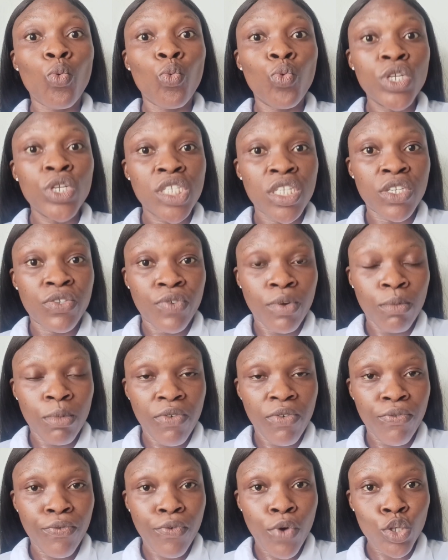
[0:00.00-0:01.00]
which is from
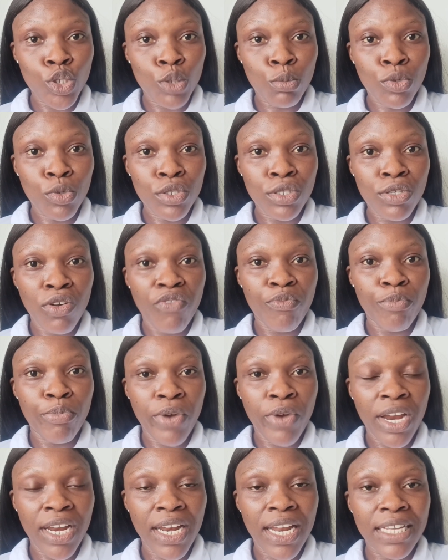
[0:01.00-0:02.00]
the 4th month of
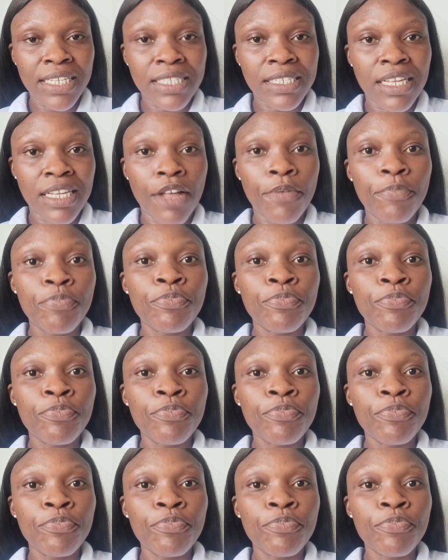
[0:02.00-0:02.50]
pregnancy.